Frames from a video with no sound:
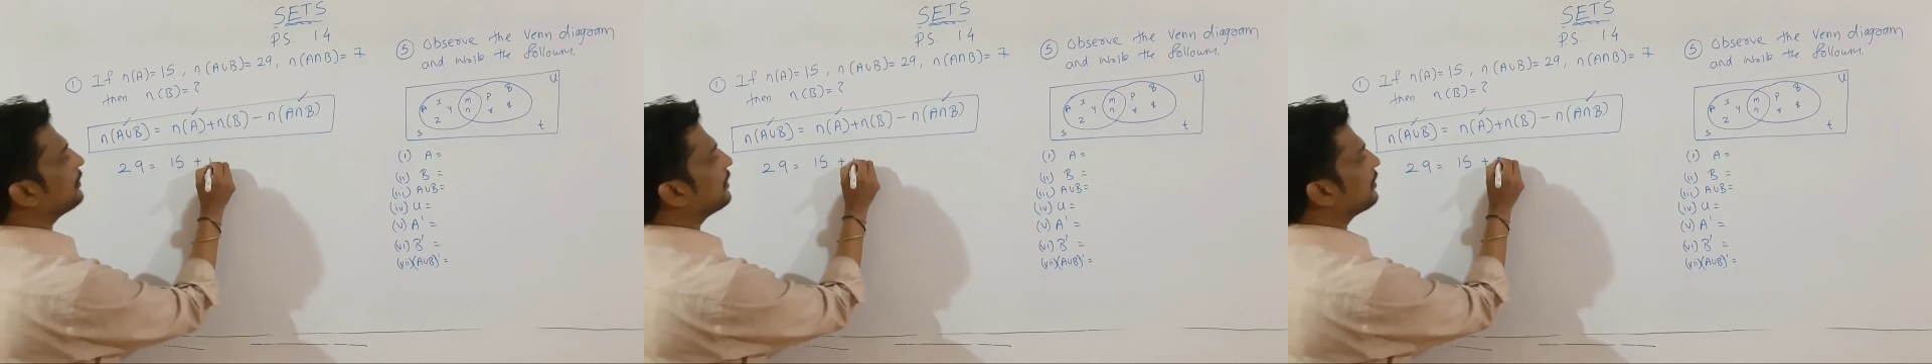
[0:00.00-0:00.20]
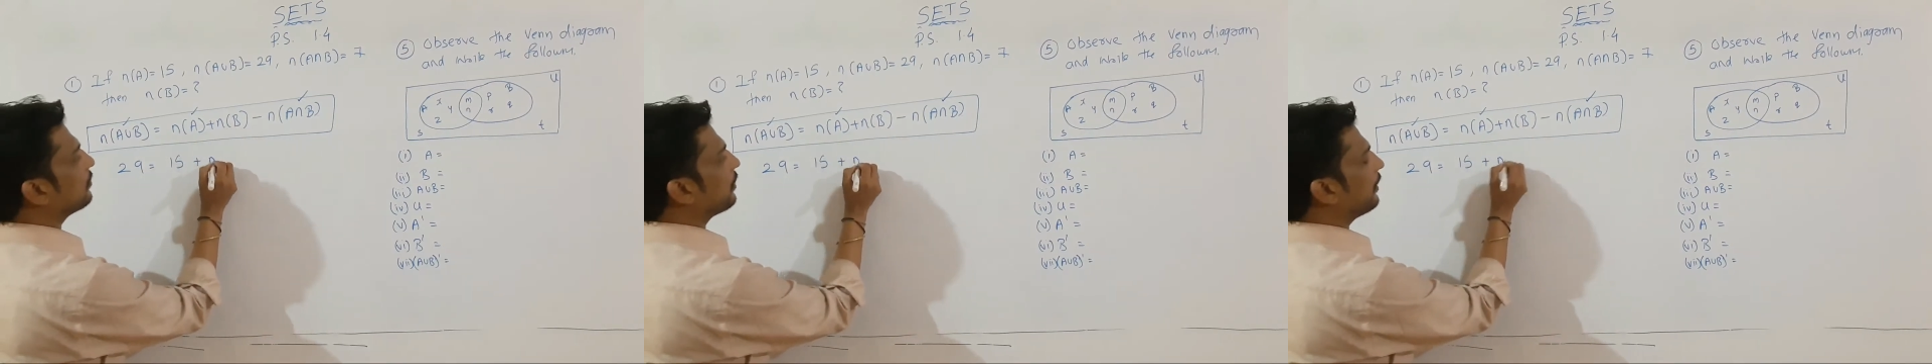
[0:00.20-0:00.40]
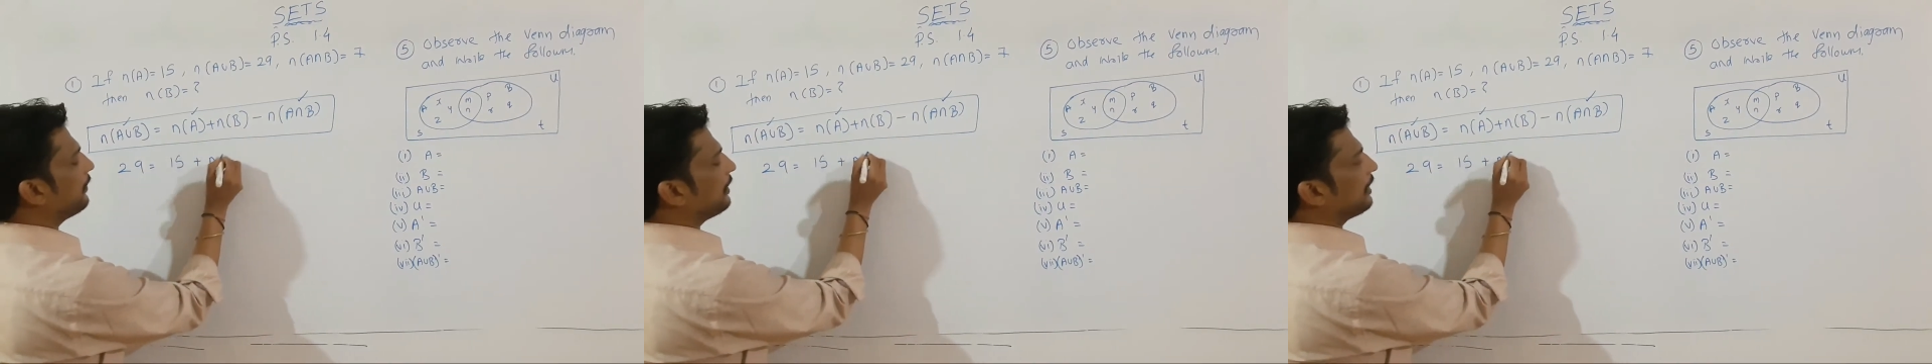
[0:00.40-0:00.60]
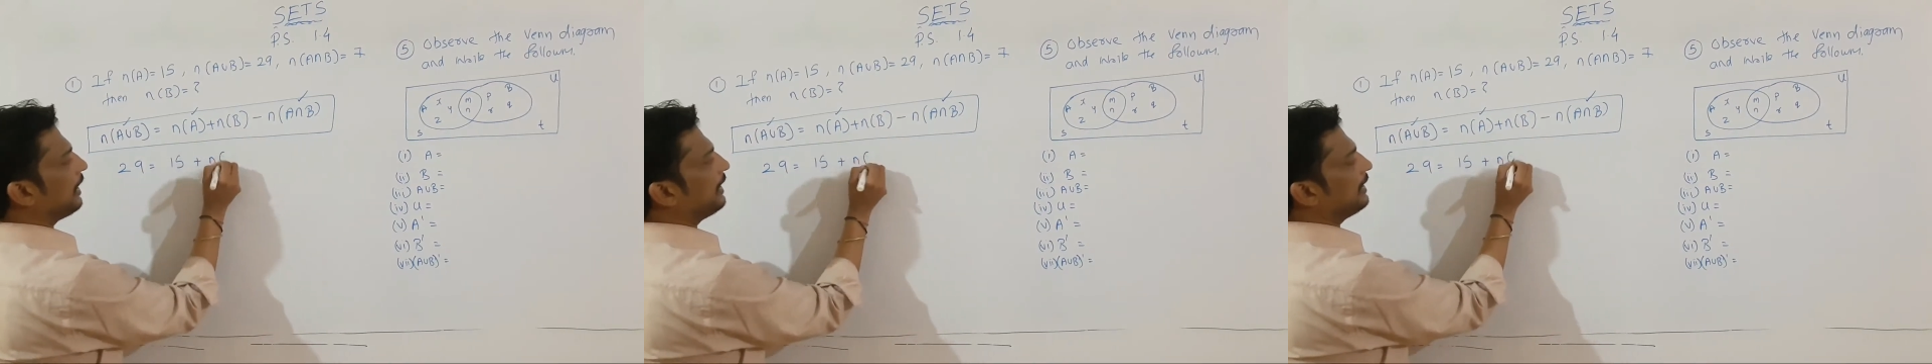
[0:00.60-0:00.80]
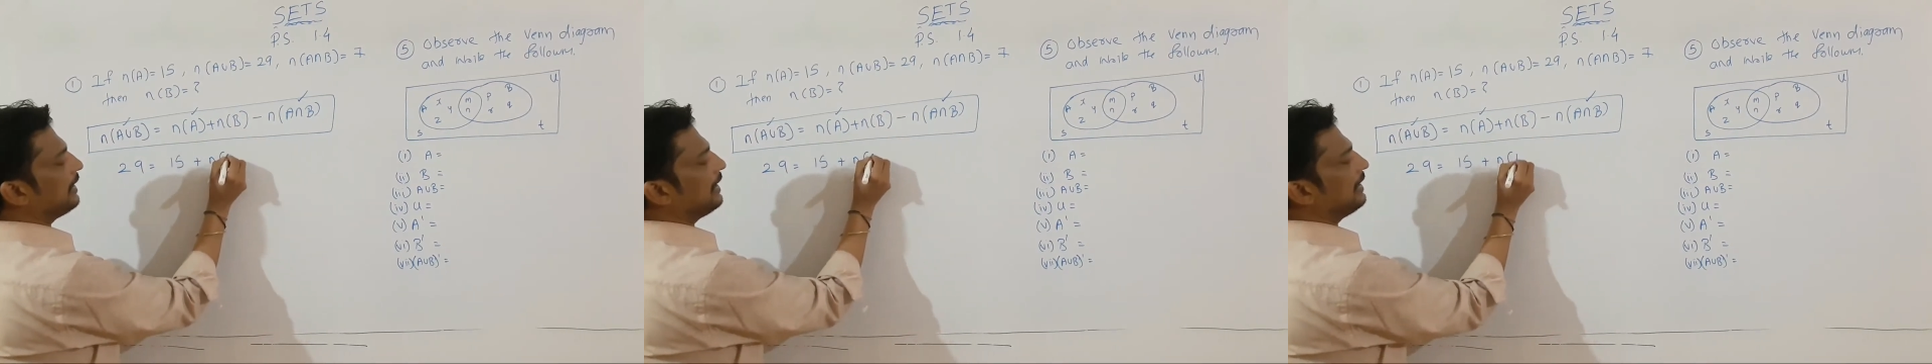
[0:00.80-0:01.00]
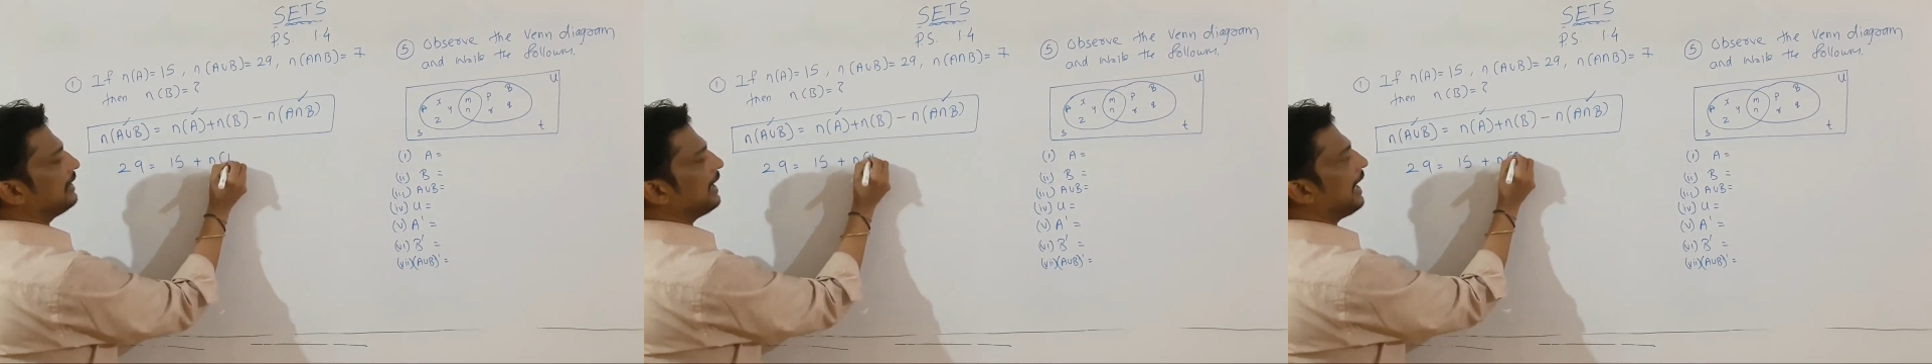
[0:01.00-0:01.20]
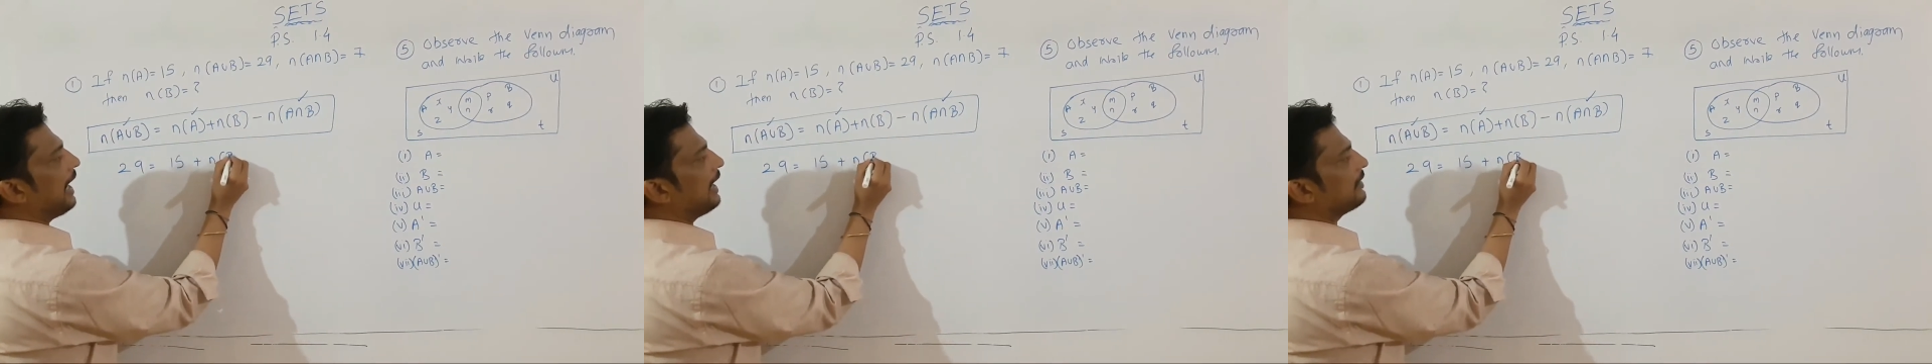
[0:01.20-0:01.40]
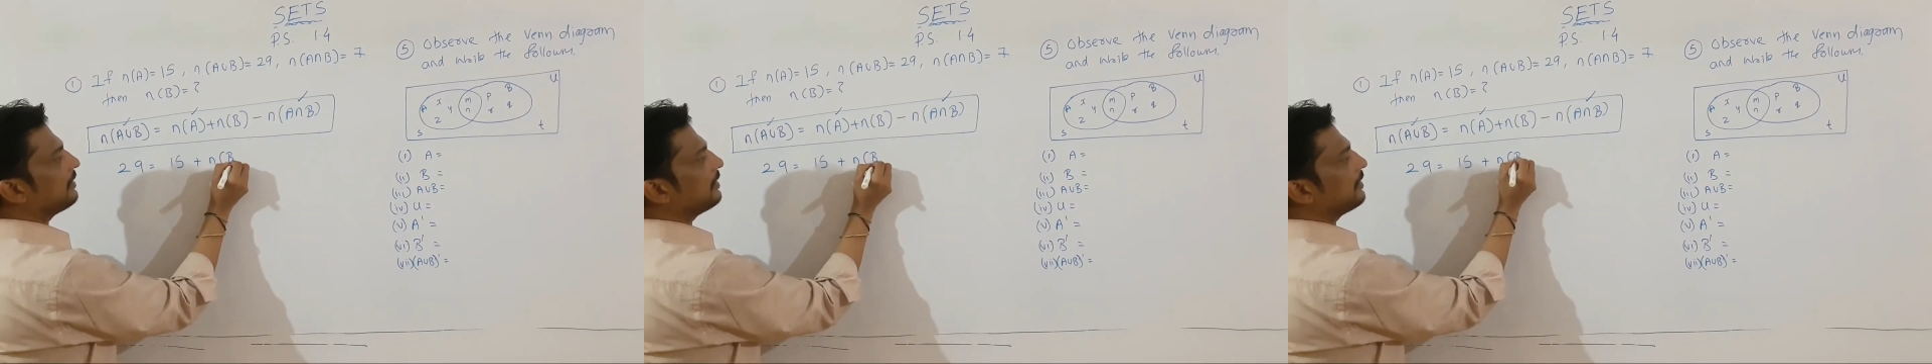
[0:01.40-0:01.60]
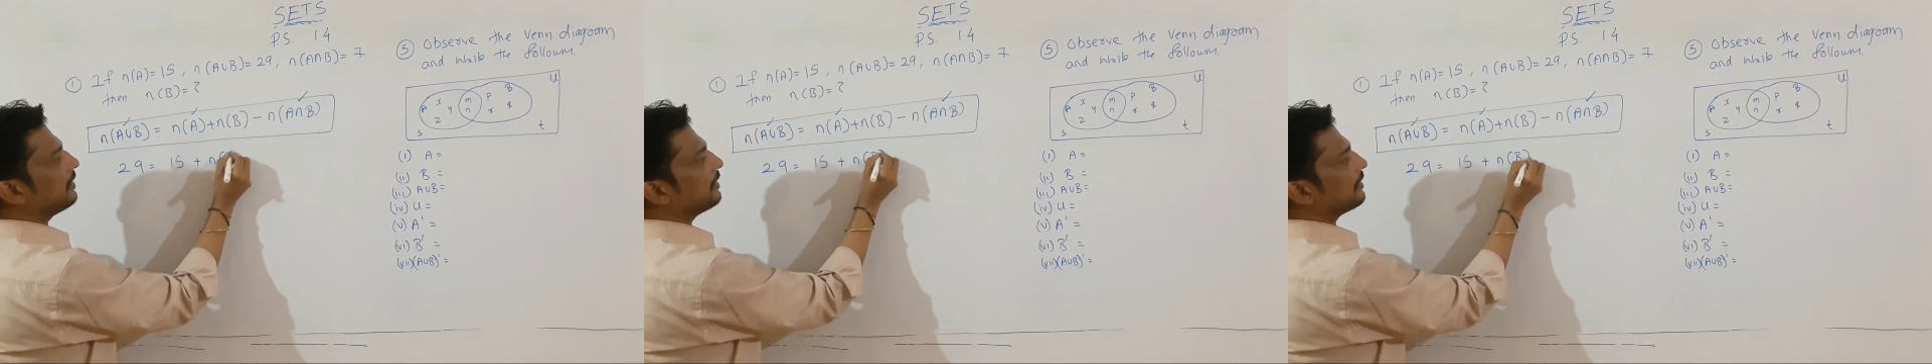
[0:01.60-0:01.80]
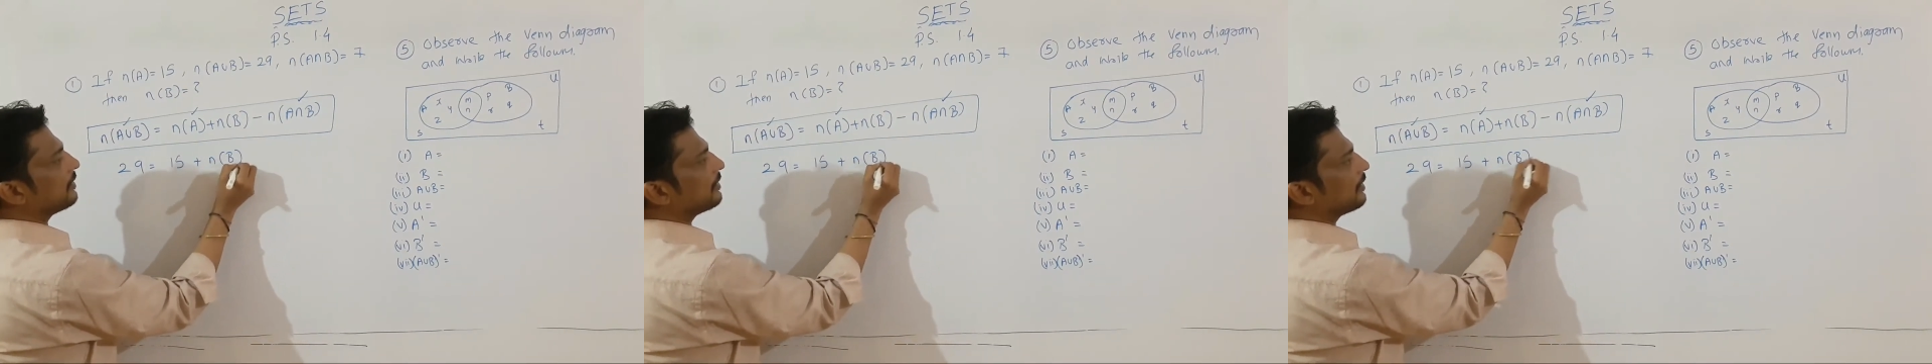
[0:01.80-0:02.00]
of this, so I will write it as it
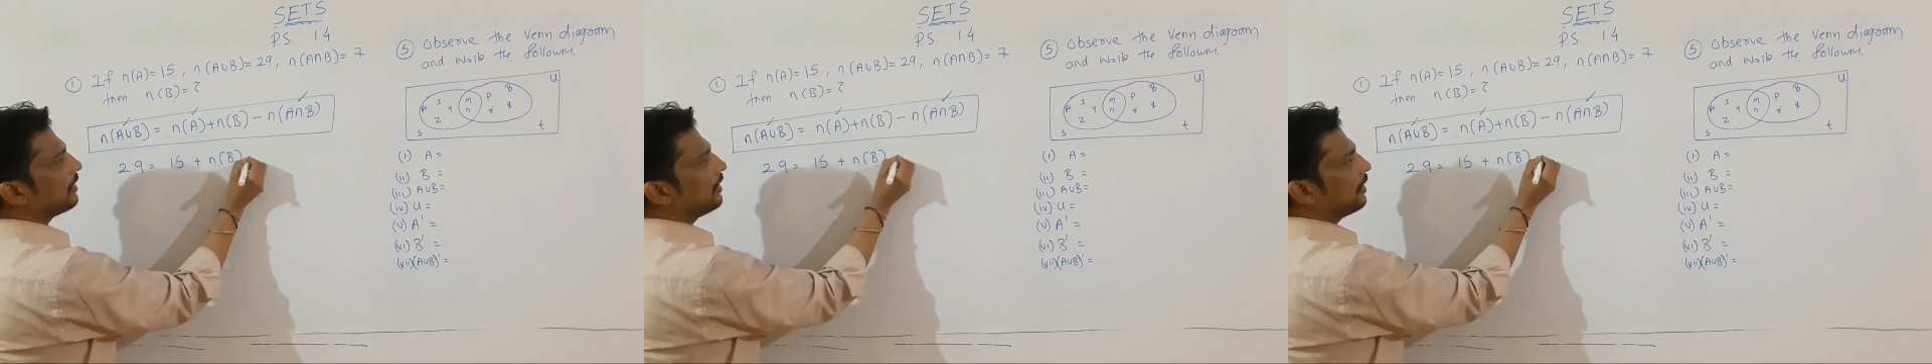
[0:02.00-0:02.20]
is,